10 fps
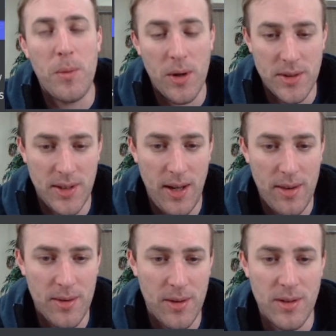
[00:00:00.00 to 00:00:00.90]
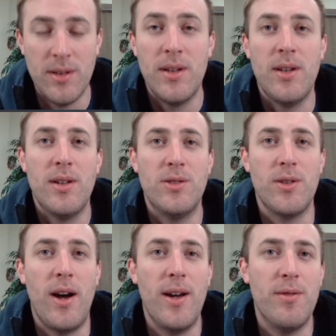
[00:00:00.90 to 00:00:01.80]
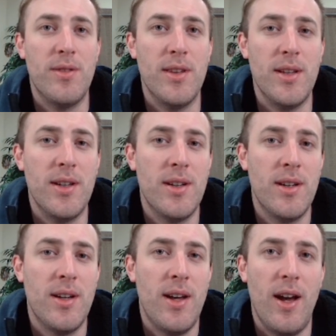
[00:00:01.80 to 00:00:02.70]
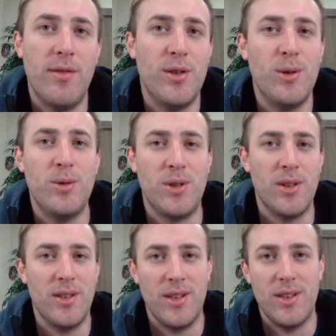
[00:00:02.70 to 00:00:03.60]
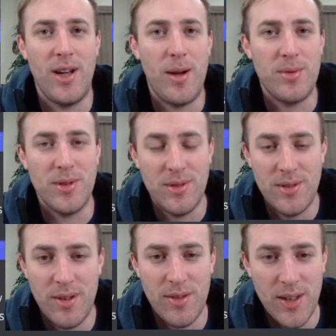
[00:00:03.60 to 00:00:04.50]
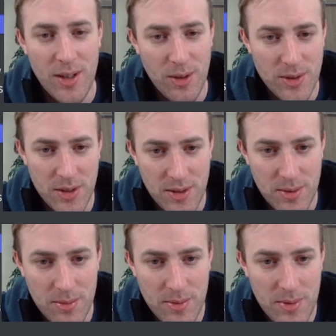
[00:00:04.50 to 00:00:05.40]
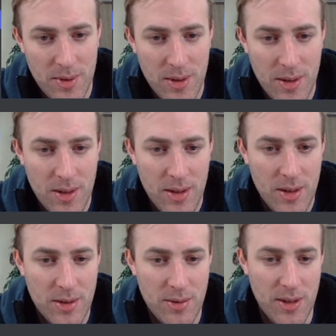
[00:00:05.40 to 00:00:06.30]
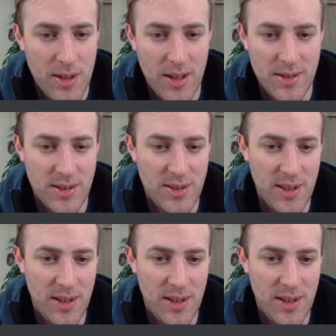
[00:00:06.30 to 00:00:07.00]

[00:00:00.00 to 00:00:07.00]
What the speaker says: work together, and drive the evolution and adoption of the ecosystem. It's really nice to see